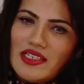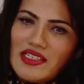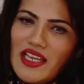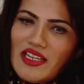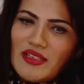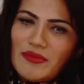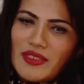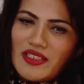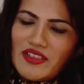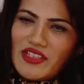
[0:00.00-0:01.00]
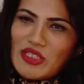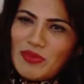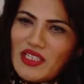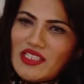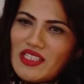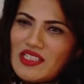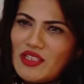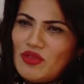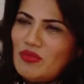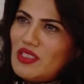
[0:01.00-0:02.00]
this kind of experiences
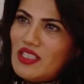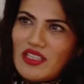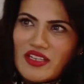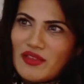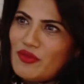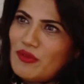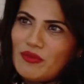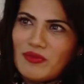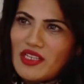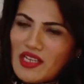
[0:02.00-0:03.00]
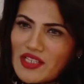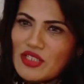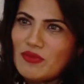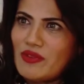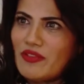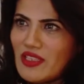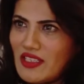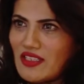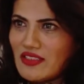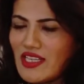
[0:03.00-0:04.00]
that we've been hearing from customer for
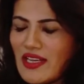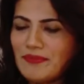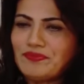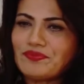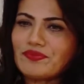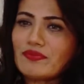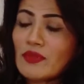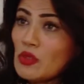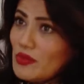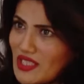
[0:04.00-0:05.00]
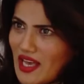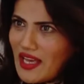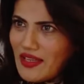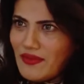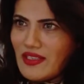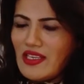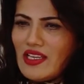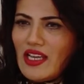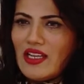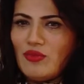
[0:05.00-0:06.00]
a long time with Hive.
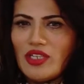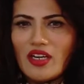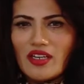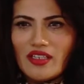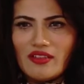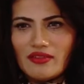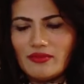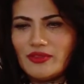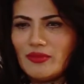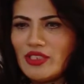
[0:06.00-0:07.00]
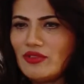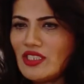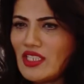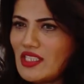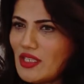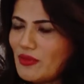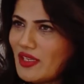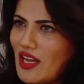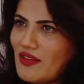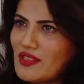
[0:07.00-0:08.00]
And we are, we've been doing data
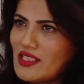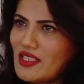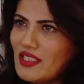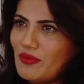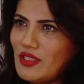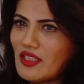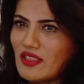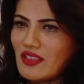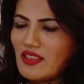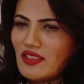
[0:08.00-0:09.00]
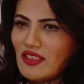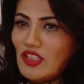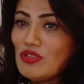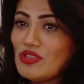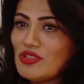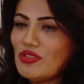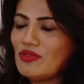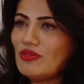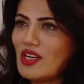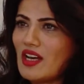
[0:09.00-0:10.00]
warehousing. We are used
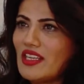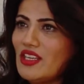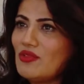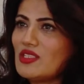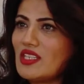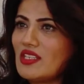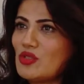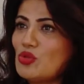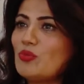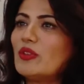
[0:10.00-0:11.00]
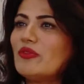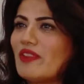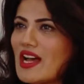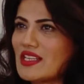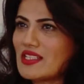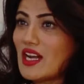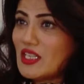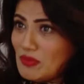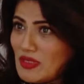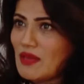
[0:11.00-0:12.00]
to using super fast
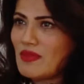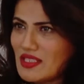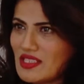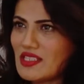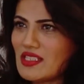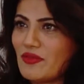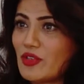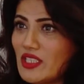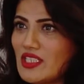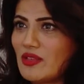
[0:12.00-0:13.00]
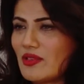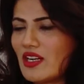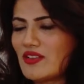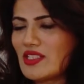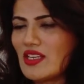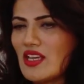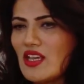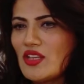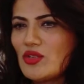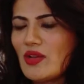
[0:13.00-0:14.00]
RDBMSs for data warehousing.
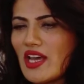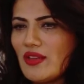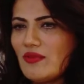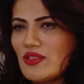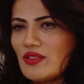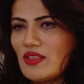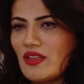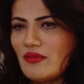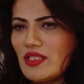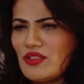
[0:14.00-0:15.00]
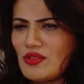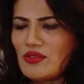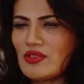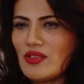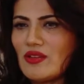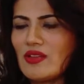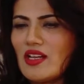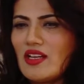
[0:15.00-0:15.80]
So Hive was went so slow.